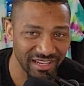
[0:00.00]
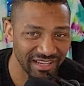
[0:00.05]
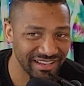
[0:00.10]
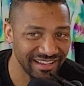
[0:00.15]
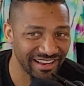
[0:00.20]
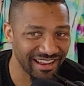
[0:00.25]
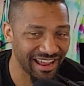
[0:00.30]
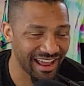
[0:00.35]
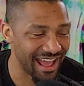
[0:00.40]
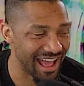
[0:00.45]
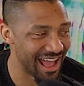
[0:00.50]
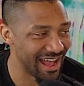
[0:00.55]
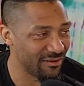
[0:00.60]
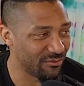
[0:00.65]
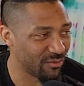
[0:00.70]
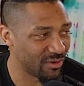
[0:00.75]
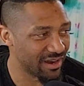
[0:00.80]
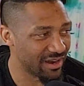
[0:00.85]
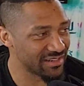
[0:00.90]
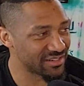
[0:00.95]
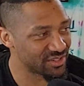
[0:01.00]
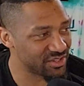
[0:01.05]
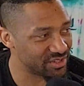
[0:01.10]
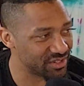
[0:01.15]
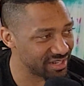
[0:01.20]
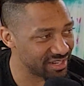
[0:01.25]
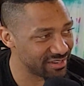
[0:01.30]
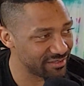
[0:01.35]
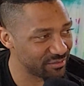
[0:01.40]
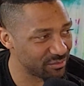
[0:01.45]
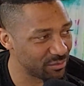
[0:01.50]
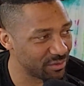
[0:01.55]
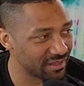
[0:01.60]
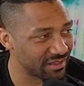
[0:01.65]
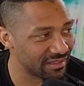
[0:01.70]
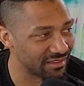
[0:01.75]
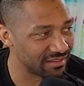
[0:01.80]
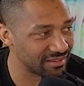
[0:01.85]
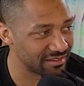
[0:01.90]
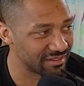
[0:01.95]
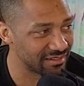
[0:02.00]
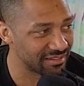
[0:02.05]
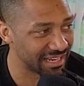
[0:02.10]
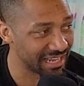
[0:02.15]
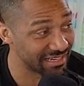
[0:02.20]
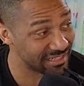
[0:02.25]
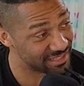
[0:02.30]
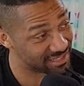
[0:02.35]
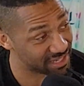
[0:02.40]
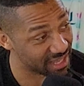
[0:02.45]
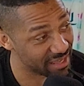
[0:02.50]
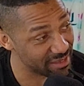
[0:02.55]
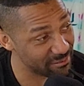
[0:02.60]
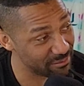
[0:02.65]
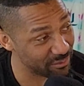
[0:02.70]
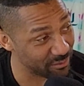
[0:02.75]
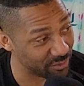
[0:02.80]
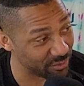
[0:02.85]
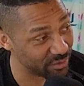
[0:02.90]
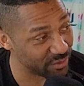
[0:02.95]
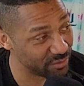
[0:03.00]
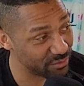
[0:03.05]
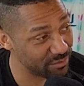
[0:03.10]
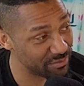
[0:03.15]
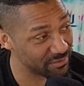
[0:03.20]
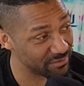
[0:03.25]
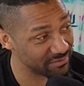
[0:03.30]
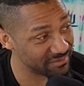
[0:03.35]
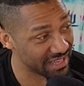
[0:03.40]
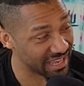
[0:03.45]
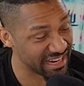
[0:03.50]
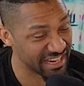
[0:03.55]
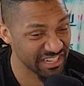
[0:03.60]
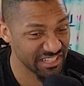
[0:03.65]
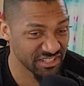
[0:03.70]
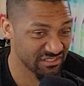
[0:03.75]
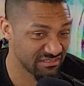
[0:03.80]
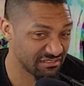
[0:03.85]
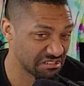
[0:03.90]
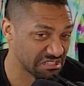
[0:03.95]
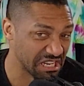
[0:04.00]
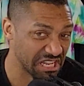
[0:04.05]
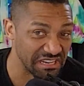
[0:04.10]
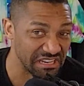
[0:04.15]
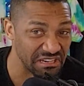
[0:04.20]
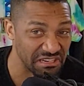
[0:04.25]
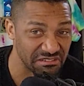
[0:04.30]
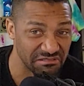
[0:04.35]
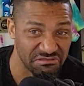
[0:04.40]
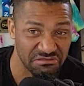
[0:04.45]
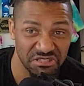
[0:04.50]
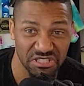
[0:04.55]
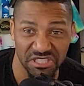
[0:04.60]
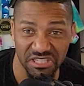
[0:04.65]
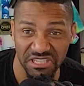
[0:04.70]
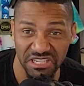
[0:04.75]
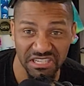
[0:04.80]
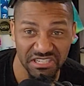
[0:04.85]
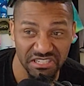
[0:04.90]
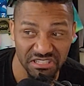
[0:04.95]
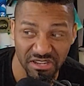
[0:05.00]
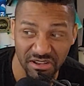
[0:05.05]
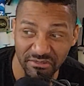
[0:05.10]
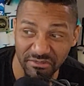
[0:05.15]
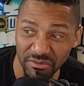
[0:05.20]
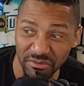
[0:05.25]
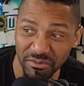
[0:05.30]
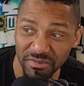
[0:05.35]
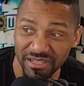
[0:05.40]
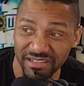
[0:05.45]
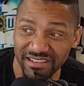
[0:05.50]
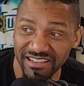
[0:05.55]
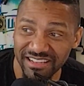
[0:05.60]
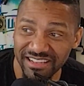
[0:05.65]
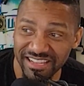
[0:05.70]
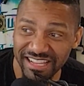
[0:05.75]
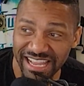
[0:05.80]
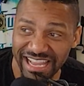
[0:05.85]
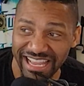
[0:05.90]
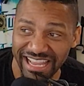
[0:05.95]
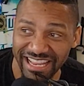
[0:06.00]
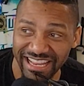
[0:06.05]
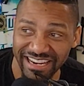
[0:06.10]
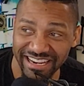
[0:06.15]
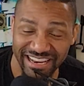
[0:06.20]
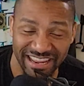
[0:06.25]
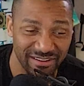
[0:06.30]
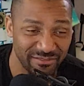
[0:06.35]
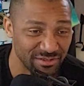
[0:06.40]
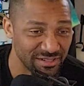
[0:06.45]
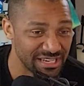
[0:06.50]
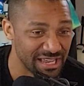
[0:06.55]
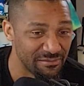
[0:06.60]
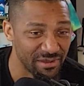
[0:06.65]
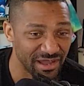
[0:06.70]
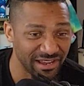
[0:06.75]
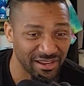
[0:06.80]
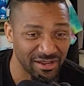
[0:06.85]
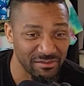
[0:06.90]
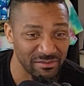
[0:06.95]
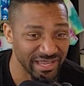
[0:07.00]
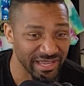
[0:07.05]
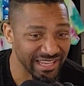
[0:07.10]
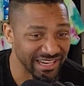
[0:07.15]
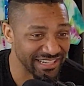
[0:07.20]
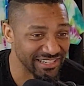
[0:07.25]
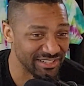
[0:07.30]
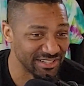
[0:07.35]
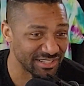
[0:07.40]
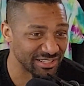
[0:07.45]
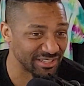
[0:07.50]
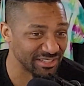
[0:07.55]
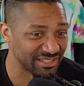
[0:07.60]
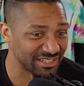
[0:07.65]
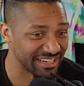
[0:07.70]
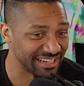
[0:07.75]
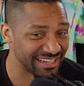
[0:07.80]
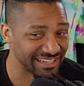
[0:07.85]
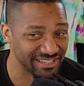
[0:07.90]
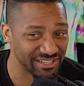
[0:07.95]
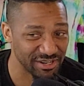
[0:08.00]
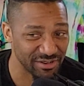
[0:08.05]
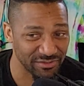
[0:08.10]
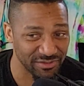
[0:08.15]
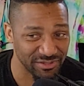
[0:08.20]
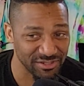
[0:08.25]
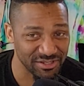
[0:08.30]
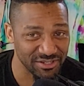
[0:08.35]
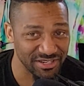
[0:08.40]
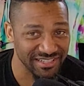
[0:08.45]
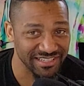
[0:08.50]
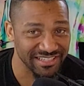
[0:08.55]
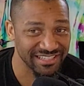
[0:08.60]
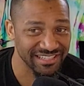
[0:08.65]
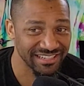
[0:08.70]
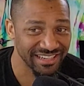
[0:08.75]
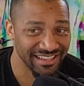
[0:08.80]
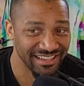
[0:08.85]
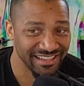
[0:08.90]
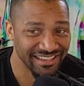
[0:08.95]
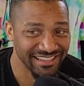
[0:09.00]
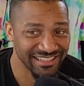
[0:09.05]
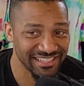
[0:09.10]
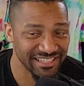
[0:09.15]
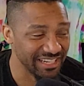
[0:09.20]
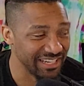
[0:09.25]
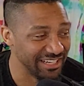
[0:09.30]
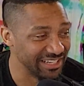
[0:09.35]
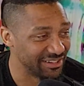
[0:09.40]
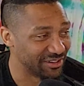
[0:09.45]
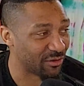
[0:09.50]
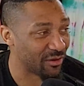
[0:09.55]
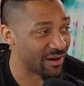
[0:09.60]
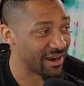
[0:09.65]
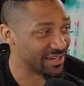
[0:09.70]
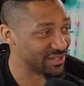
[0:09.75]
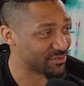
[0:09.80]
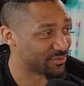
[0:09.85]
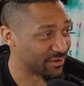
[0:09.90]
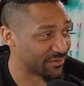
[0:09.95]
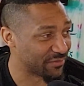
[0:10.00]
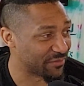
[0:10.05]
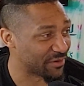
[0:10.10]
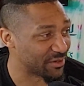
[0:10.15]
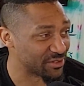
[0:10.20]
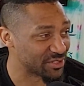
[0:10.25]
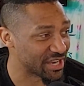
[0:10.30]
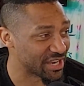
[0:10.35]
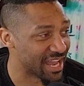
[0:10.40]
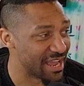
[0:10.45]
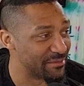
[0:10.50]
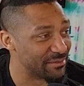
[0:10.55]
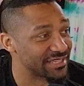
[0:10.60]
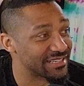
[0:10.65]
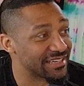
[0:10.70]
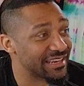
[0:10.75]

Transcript: like I watched Jeff with that same group, and it's like 6 of them, and every time I come in, it just looks like Jeff has just seen Christ for the first time. He's